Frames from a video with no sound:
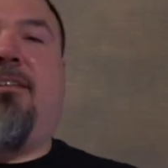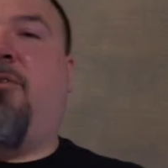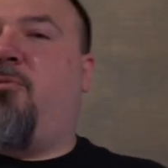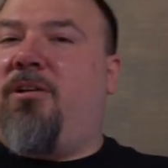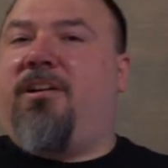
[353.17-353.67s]

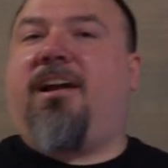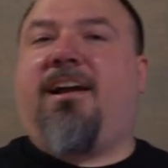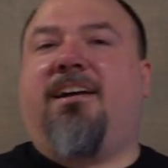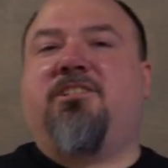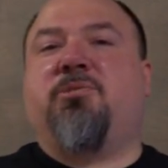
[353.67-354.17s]
I wanted to
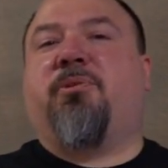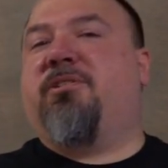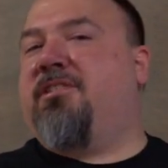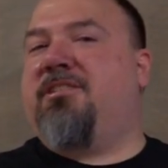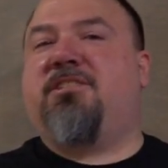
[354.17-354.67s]
add some
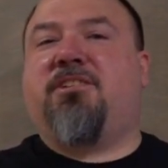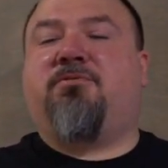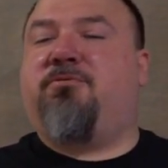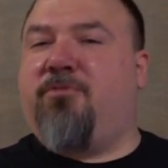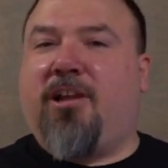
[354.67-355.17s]
artistic
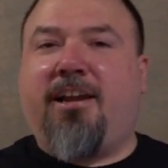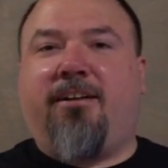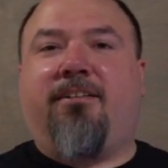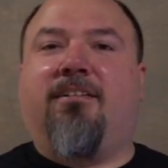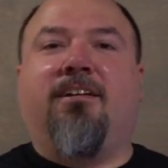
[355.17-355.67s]

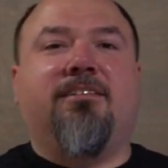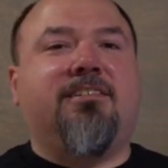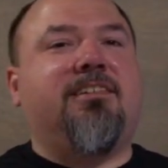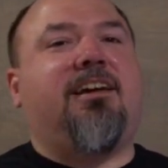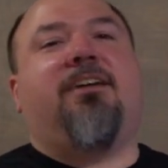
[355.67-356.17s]
flair
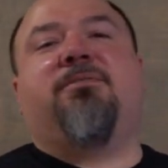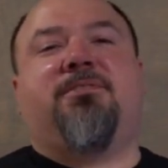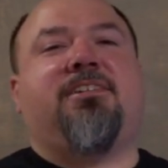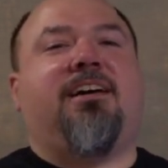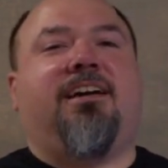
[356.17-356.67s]
to the
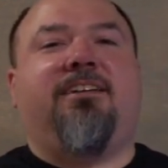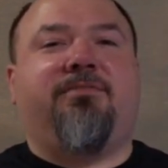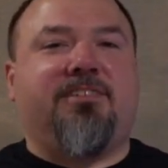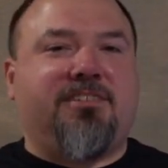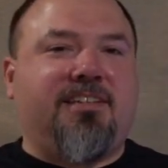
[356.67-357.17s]
outside
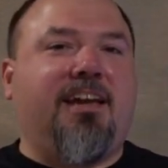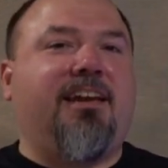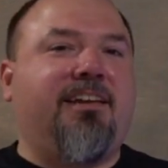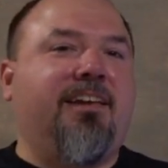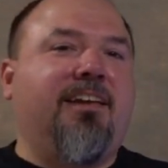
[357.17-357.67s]
of this
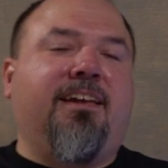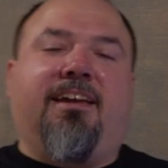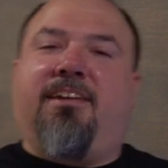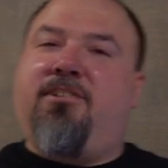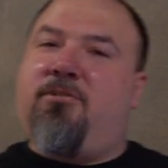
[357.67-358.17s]
tank
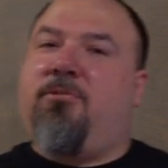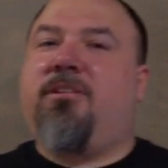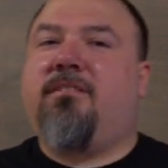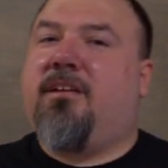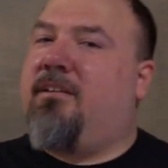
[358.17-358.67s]
and
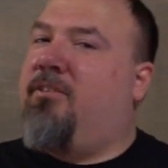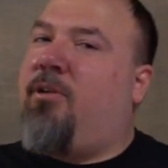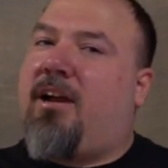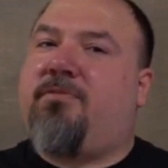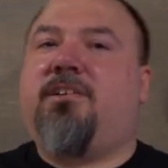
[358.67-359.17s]
knowing that you
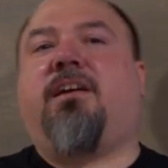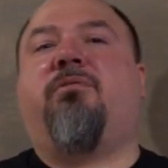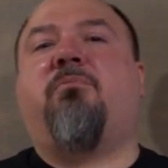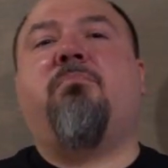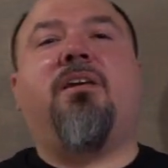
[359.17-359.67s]
have to
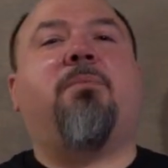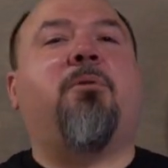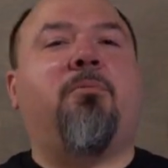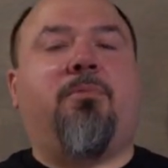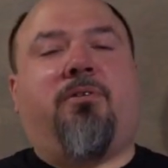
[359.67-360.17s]
have a
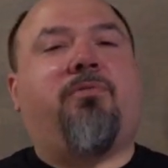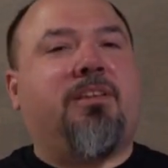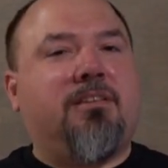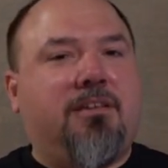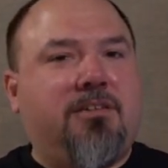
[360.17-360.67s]
minimum of
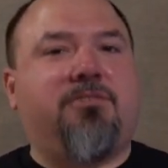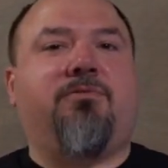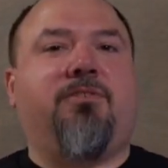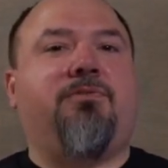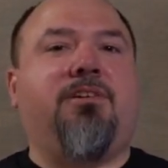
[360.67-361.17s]
at least
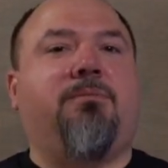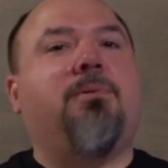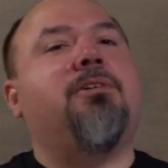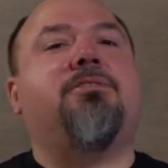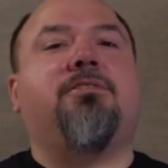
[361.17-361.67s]
15
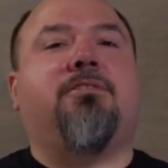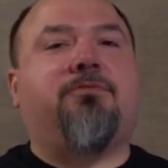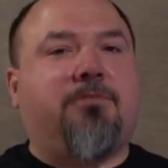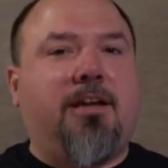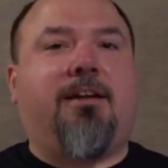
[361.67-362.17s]
pieces of
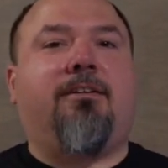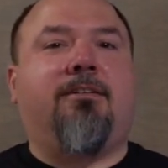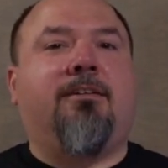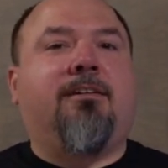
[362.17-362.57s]
flair,